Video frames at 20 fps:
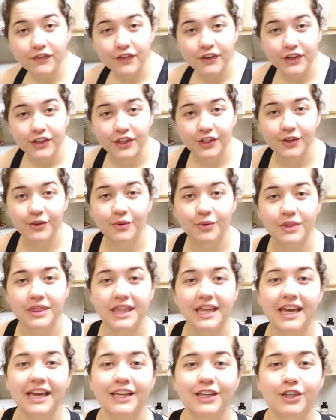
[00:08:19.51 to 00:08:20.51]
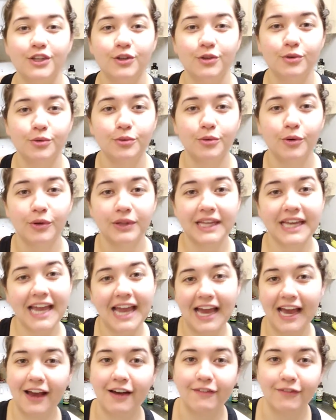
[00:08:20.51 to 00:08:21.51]
for you that you only
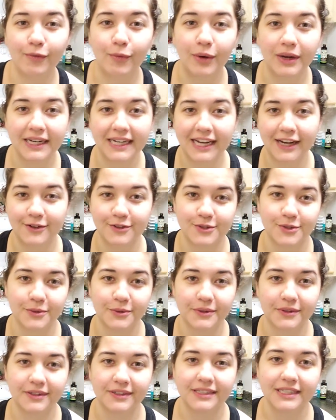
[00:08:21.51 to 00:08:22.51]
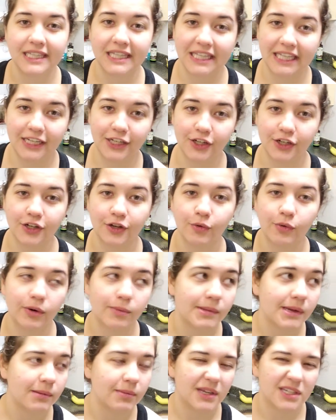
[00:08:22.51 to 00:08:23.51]
have one household cleaner or
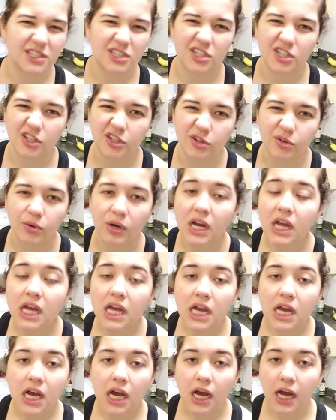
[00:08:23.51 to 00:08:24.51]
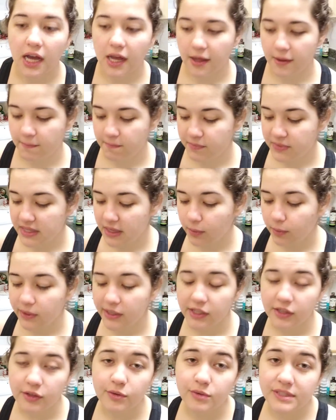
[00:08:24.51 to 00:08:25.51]
maybe 2 that we
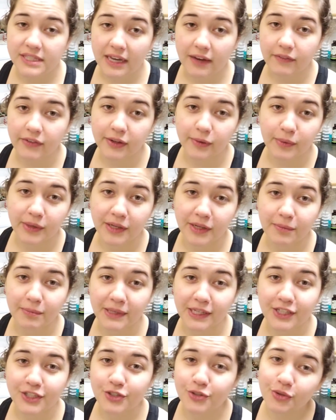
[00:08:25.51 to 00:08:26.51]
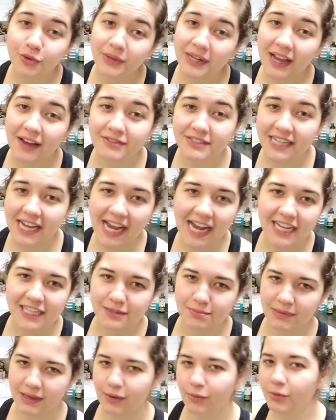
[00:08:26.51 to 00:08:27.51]
use everywhere, because you don't have to ask
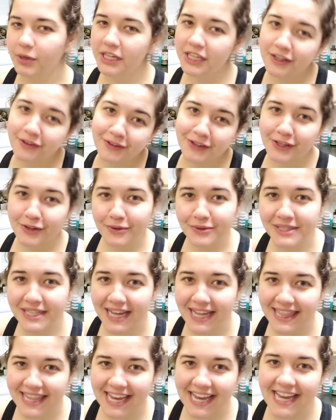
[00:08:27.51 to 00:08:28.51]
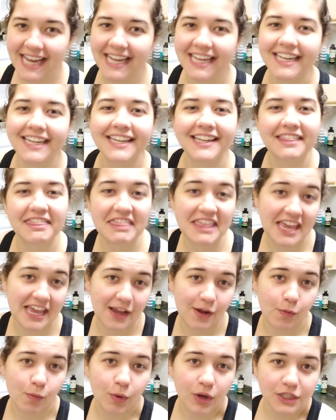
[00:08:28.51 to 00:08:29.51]
me, what do you use on that
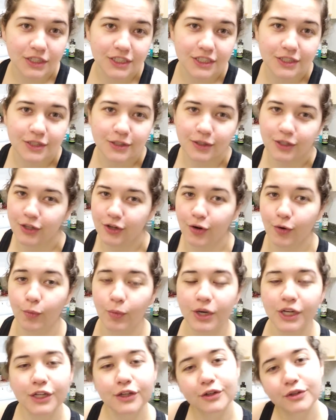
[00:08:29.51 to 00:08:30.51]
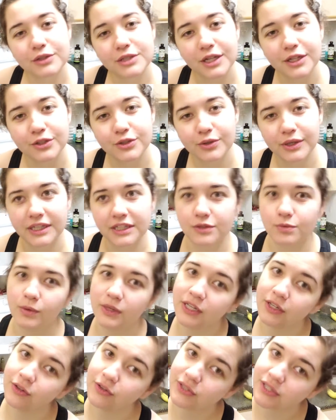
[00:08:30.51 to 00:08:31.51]
thing? What do you use on the toilets? What
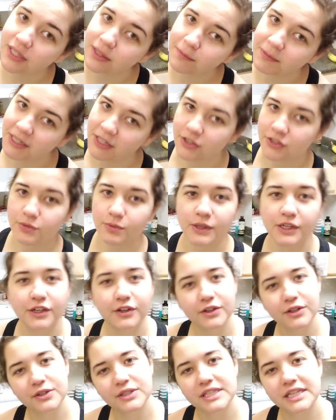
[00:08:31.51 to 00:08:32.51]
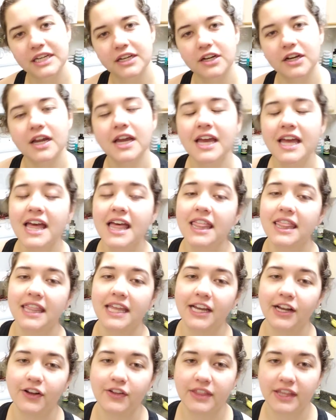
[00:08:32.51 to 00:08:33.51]
do you use on the mirrors? What do you use here,
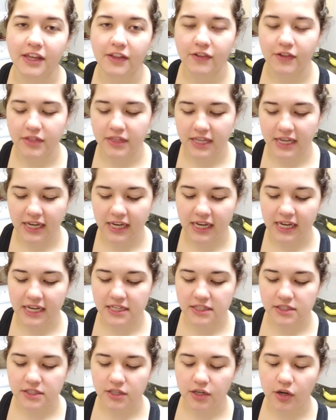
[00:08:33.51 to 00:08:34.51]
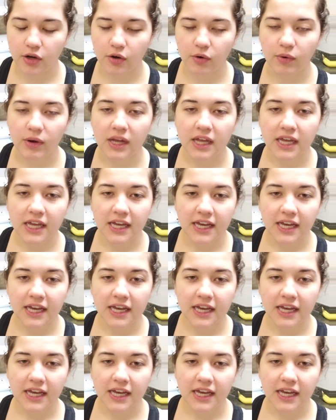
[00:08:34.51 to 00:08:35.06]
there, the other thing? And so